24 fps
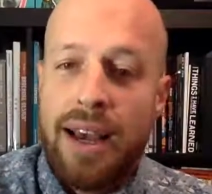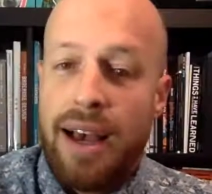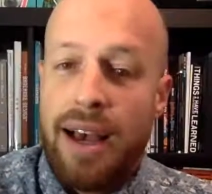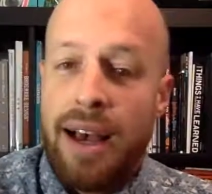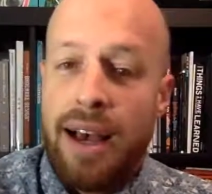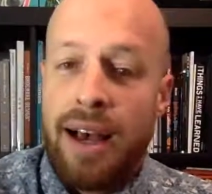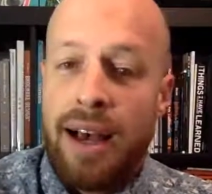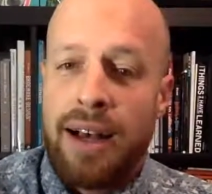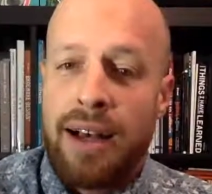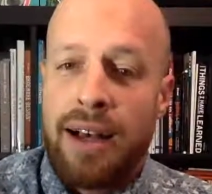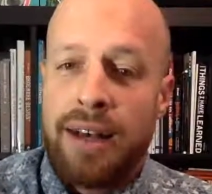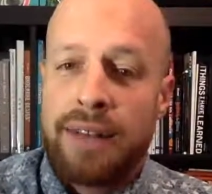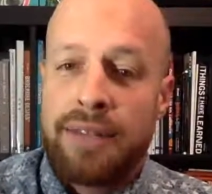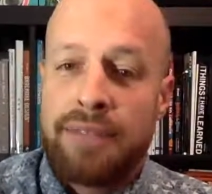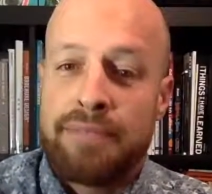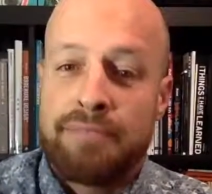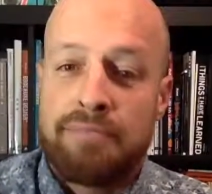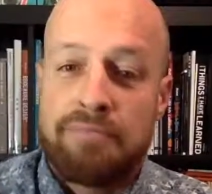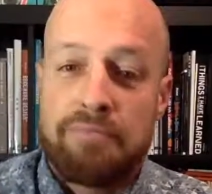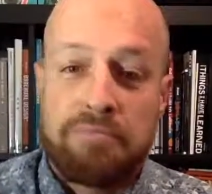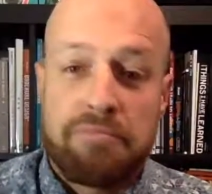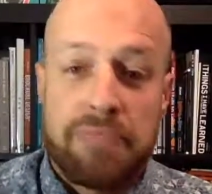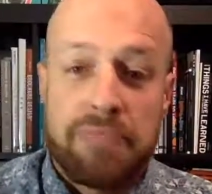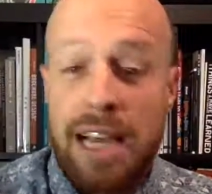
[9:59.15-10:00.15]

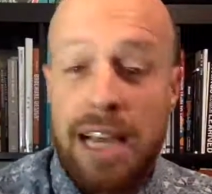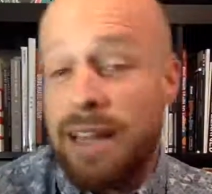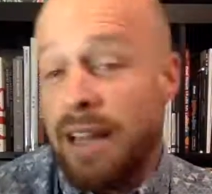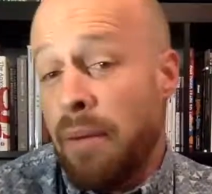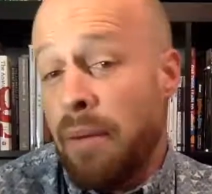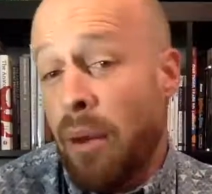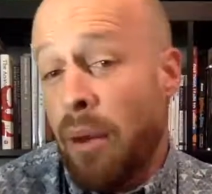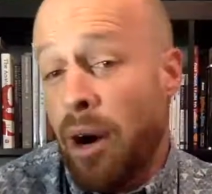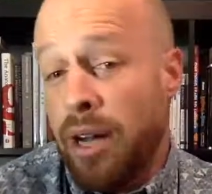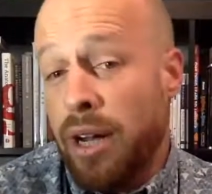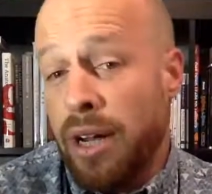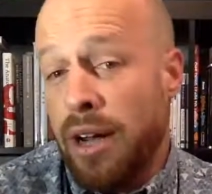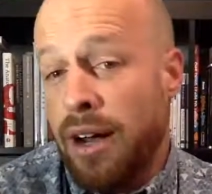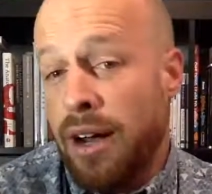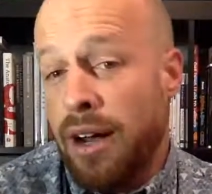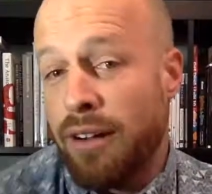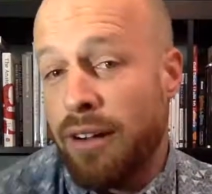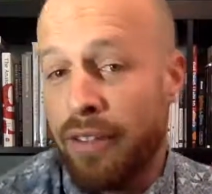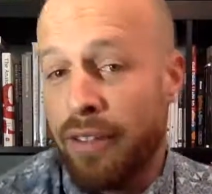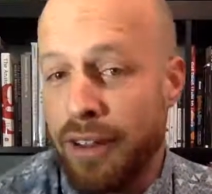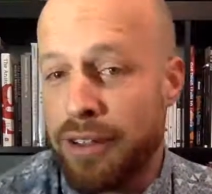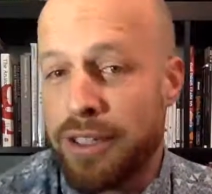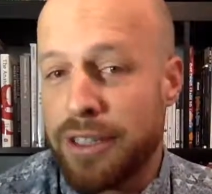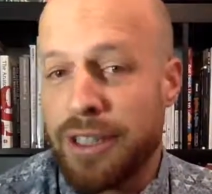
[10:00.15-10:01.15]
And then Mark and Huck
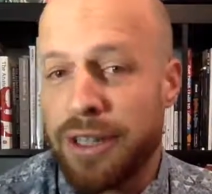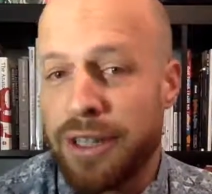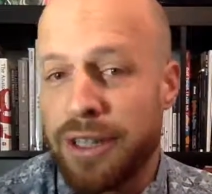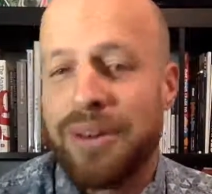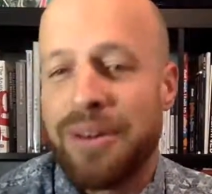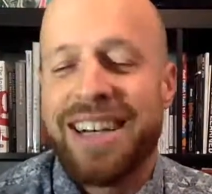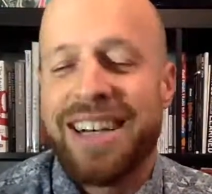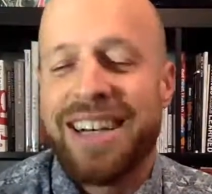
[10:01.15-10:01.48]
are there too.